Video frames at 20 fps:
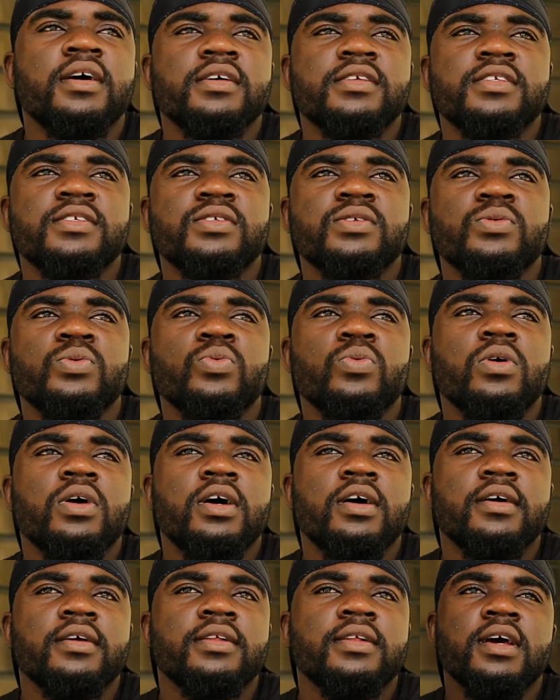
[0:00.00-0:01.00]
a
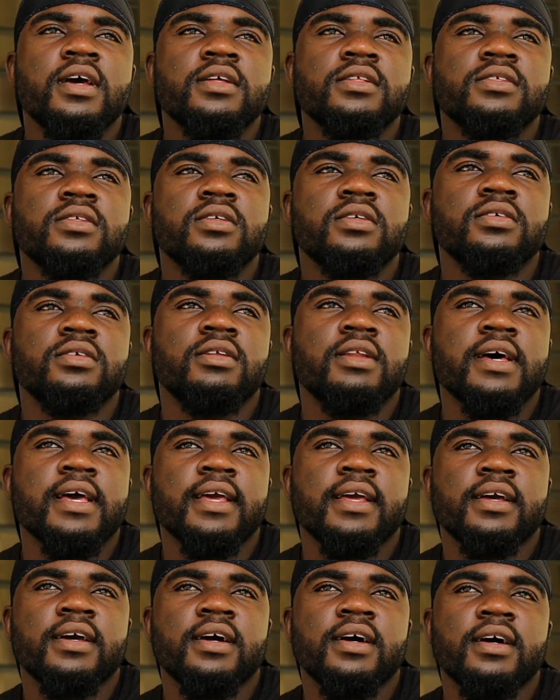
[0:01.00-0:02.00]
squat until
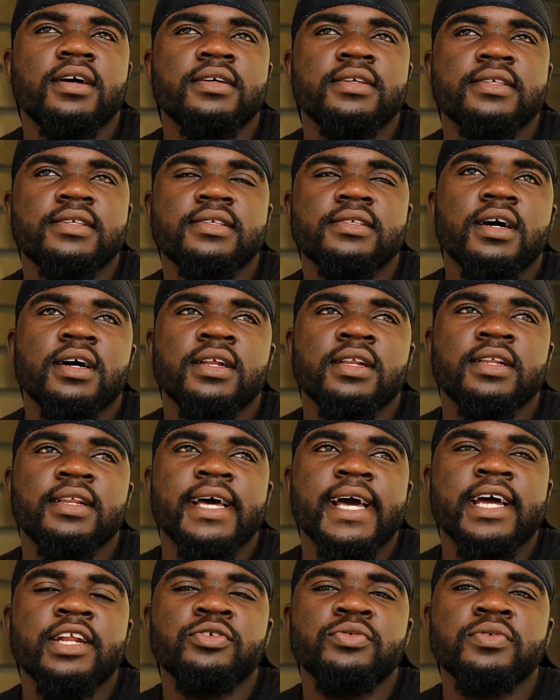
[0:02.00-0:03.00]
like a, a,
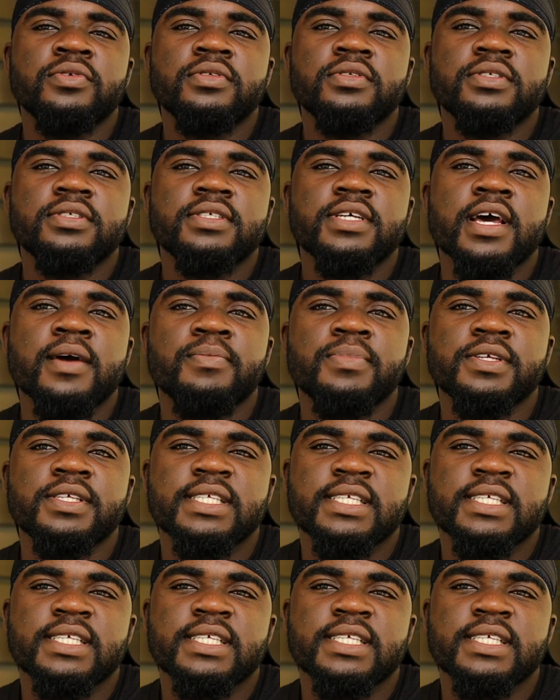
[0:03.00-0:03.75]
lateral type of